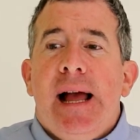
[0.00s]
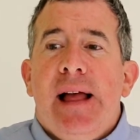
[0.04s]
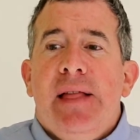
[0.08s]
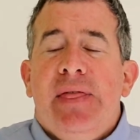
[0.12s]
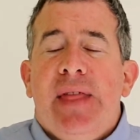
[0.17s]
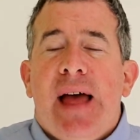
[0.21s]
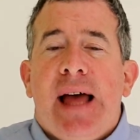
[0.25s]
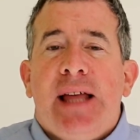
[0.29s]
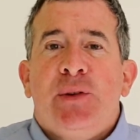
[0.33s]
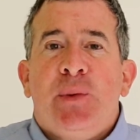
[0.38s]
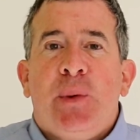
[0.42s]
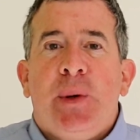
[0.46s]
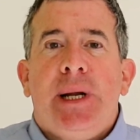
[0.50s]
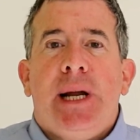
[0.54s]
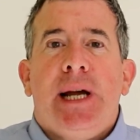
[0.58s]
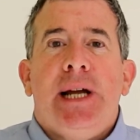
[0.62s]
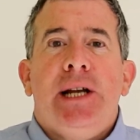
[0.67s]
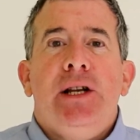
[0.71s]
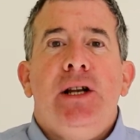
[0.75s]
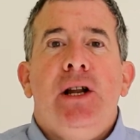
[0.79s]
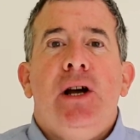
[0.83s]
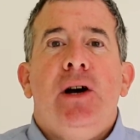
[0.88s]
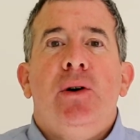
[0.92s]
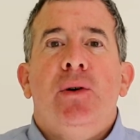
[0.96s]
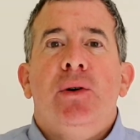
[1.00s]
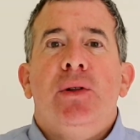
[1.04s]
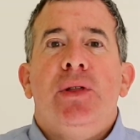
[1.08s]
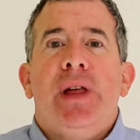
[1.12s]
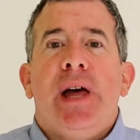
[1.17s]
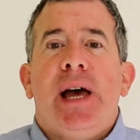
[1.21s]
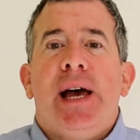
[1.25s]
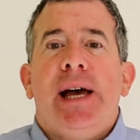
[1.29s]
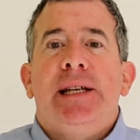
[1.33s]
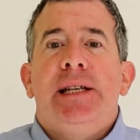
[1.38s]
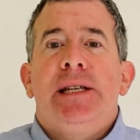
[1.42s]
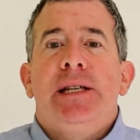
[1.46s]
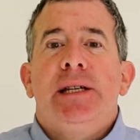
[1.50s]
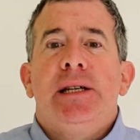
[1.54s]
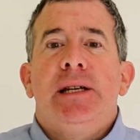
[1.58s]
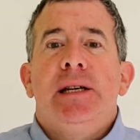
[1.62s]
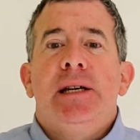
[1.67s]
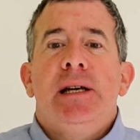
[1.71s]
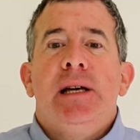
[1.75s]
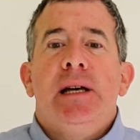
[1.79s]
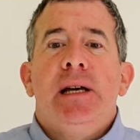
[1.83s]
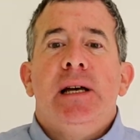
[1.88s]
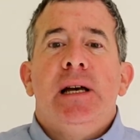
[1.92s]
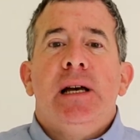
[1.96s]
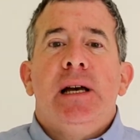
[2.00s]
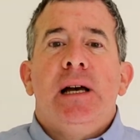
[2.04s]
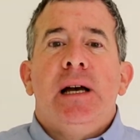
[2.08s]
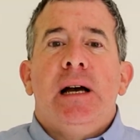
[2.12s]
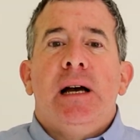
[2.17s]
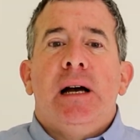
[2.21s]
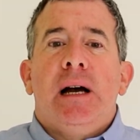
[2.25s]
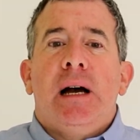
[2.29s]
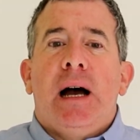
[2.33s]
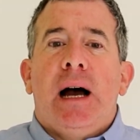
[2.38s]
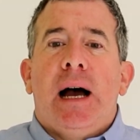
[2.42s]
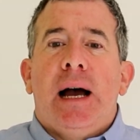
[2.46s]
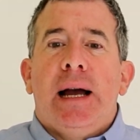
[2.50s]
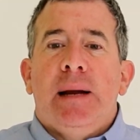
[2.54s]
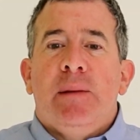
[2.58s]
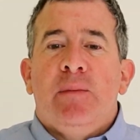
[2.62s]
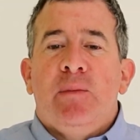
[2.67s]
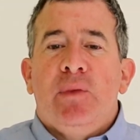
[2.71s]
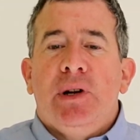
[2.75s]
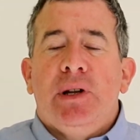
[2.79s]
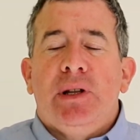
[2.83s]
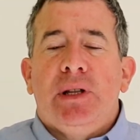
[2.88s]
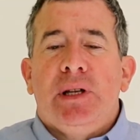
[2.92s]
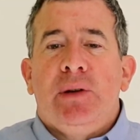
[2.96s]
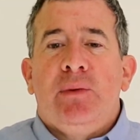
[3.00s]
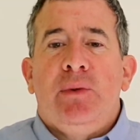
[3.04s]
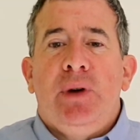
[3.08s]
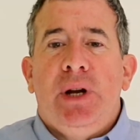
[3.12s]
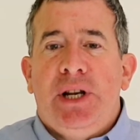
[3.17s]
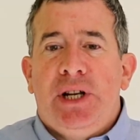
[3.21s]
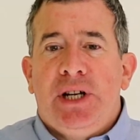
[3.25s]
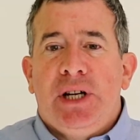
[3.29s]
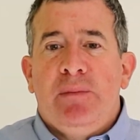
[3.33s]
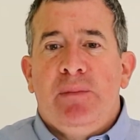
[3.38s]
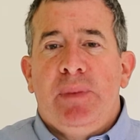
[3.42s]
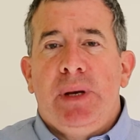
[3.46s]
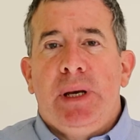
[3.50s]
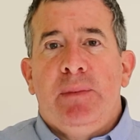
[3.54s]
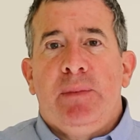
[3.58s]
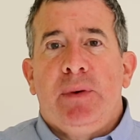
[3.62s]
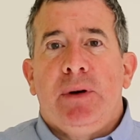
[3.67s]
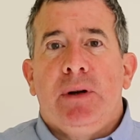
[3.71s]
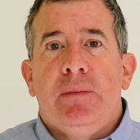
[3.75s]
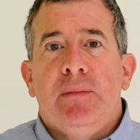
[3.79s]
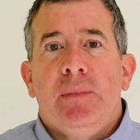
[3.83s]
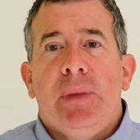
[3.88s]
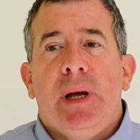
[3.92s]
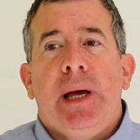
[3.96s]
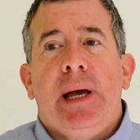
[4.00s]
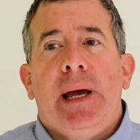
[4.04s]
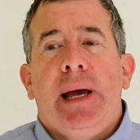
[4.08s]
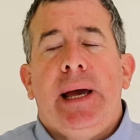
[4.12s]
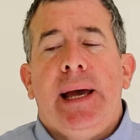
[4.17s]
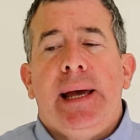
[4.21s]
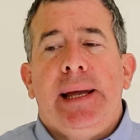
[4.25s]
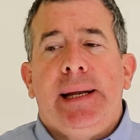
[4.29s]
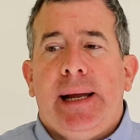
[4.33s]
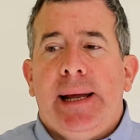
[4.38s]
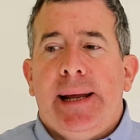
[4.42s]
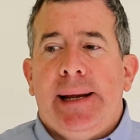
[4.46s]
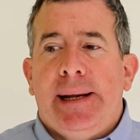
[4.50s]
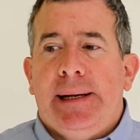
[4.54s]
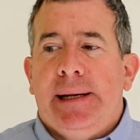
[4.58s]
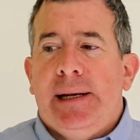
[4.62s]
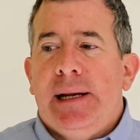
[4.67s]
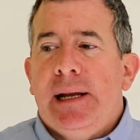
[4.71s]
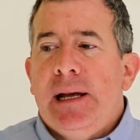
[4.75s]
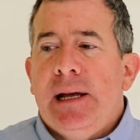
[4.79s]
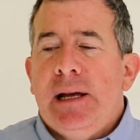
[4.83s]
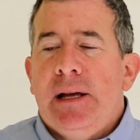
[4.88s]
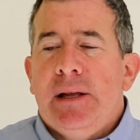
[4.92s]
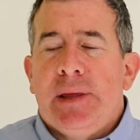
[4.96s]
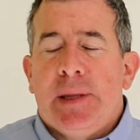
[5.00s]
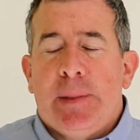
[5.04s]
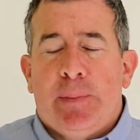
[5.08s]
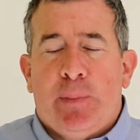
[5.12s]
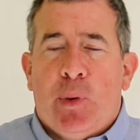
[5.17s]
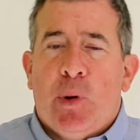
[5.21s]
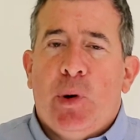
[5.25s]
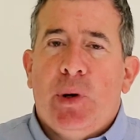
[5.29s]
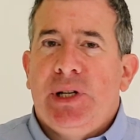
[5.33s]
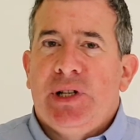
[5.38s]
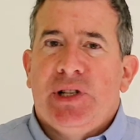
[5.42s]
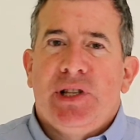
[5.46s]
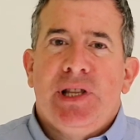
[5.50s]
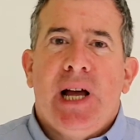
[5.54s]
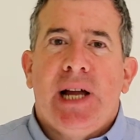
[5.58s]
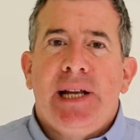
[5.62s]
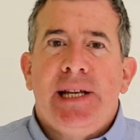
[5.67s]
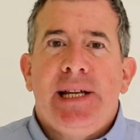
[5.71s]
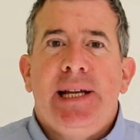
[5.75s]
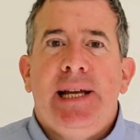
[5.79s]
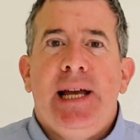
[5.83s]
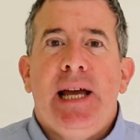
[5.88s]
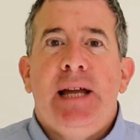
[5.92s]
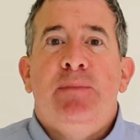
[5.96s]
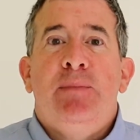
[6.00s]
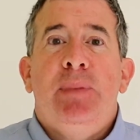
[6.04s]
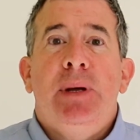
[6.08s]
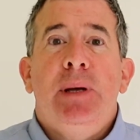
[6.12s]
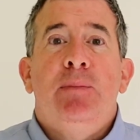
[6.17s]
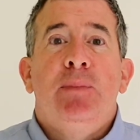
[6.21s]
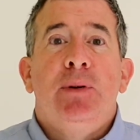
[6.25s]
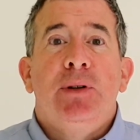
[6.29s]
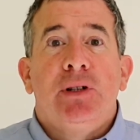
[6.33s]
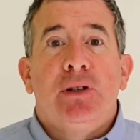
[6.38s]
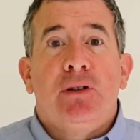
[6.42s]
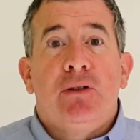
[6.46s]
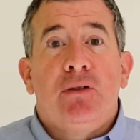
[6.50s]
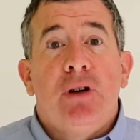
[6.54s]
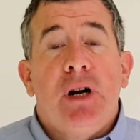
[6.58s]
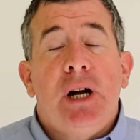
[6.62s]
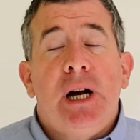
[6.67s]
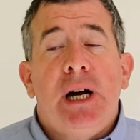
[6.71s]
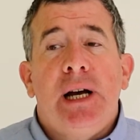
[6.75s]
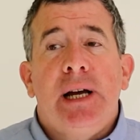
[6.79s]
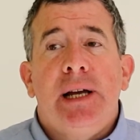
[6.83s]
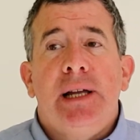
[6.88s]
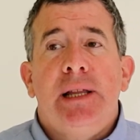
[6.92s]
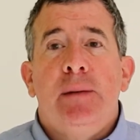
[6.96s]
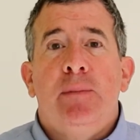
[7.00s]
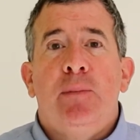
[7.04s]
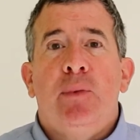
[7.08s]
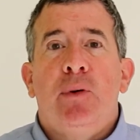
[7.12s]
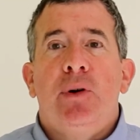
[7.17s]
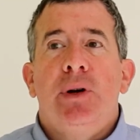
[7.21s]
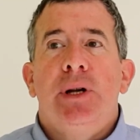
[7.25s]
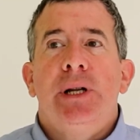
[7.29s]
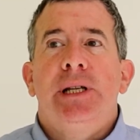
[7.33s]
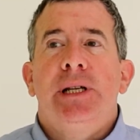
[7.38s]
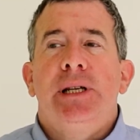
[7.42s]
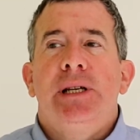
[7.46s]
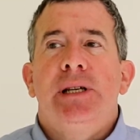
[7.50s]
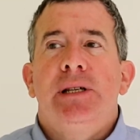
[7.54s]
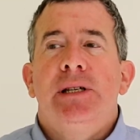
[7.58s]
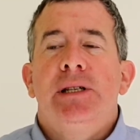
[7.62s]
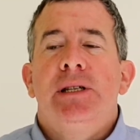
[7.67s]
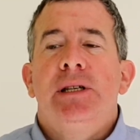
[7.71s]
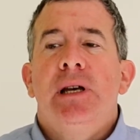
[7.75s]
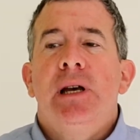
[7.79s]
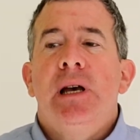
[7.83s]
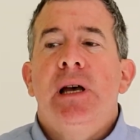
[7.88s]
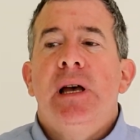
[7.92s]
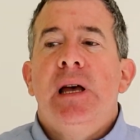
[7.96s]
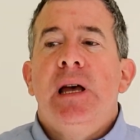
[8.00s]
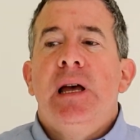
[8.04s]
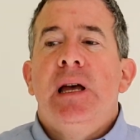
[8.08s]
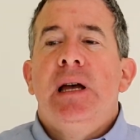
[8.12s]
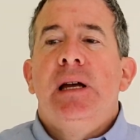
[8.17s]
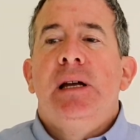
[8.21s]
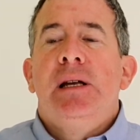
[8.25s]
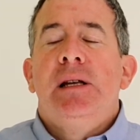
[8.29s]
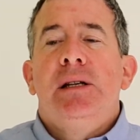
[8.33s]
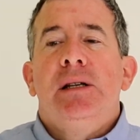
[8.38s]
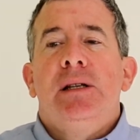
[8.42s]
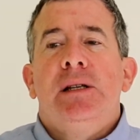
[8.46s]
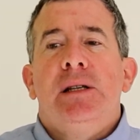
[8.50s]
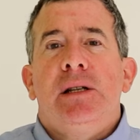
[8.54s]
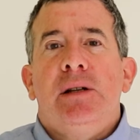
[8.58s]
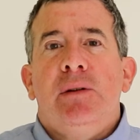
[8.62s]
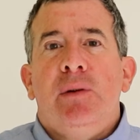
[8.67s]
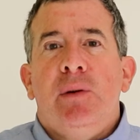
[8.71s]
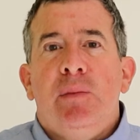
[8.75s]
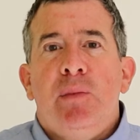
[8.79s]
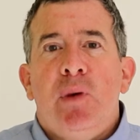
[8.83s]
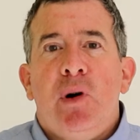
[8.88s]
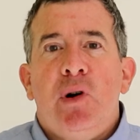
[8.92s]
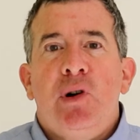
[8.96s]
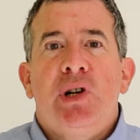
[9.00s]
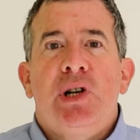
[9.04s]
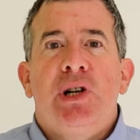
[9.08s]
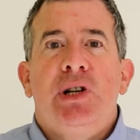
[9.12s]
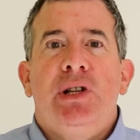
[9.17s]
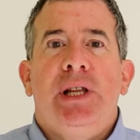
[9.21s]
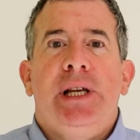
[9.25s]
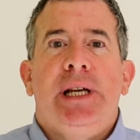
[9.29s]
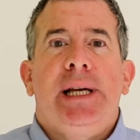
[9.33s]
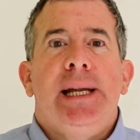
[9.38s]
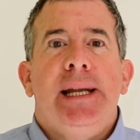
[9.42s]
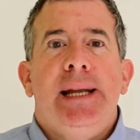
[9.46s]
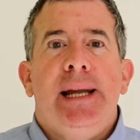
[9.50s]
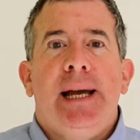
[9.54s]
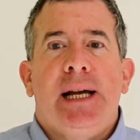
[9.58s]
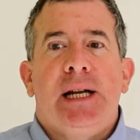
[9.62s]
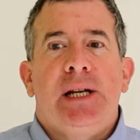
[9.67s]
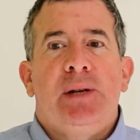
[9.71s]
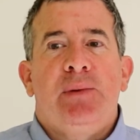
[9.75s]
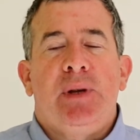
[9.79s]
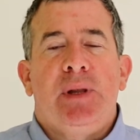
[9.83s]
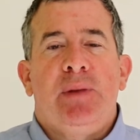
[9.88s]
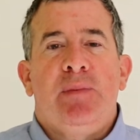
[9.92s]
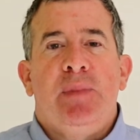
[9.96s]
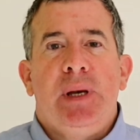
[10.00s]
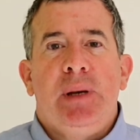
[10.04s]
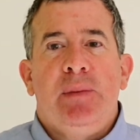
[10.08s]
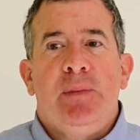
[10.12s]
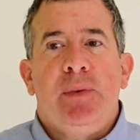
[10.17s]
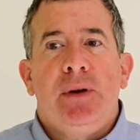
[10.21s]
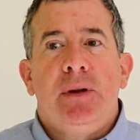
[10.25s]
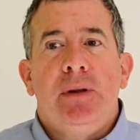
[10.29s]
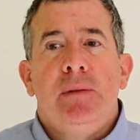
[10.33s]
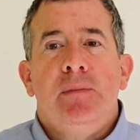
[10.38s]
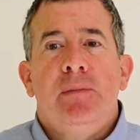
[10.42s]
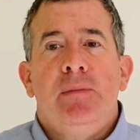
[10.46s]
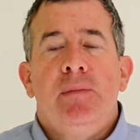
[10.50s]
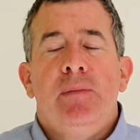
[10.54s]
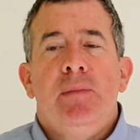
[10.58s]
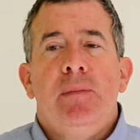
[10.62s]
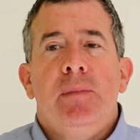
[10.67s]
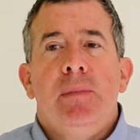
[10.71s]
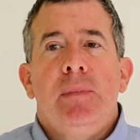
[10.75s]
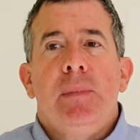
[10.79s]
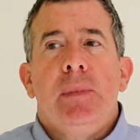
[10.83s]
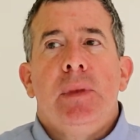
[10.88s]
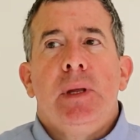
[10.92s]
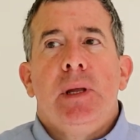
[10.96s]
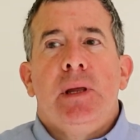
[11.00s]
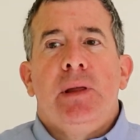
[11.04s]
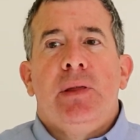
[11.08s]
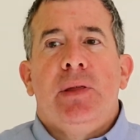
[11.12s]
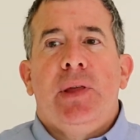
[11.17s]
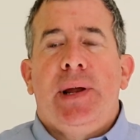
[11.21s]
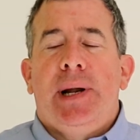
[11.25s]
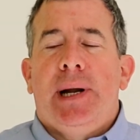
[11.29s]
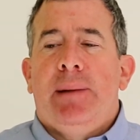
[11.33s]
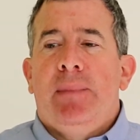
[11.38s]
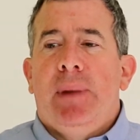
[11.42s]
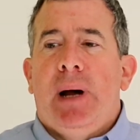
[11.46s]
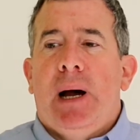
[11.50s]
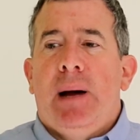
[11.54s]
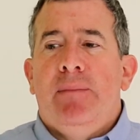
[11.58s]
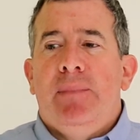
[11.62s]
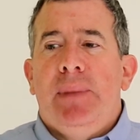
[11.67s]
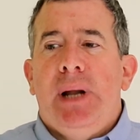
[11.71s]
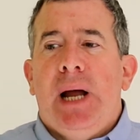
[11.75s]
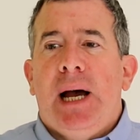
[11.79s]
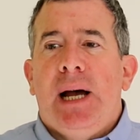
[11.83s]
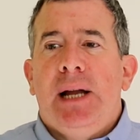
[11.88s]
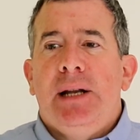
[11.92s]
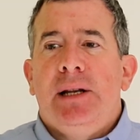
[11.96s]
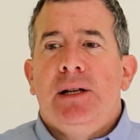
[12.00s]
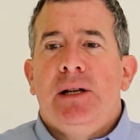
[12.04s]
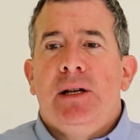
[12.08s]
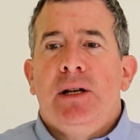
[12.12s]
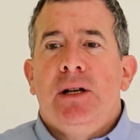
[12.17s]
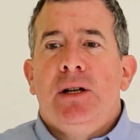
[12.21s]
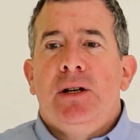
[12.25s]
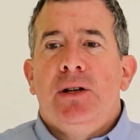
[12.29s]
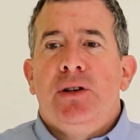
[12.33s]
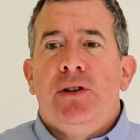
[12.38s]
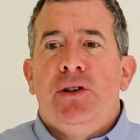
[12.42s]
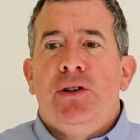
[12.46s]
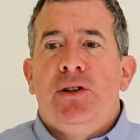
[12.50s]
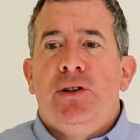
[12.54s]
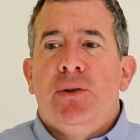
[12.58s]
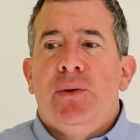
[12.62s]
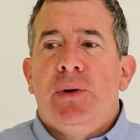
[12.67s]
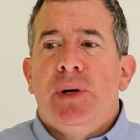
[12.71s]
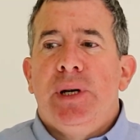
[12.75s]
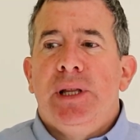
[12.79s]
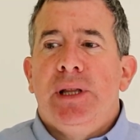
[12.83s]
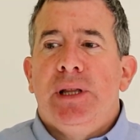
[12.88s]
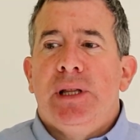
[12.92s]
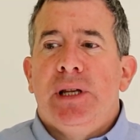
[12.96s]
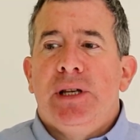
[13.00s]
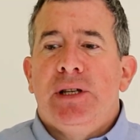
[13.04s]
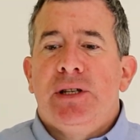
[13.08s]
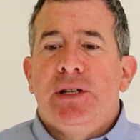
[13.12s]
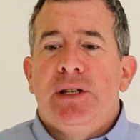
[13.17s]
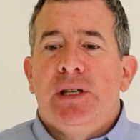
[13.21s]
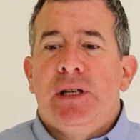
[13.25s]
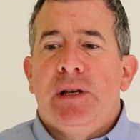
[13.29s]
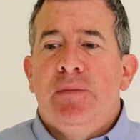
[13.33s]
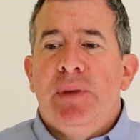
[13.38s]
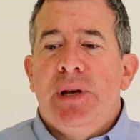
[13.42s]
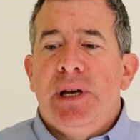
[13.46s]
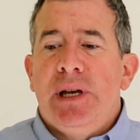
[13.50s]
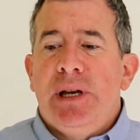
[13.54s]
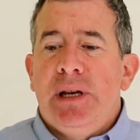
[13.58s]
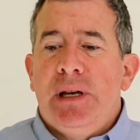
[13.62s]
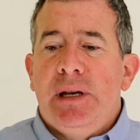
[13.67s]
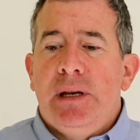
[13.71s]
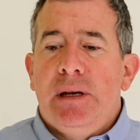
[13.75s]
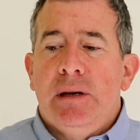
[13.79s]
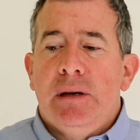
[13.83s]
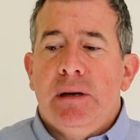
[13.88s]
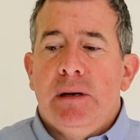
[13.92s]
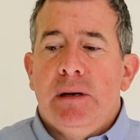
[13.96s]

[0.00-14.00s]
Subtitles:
And that's when I know that I am really reaching people. And the point is not to get people to cry, the point is to emotionally connect with people. That I'm not doing this to be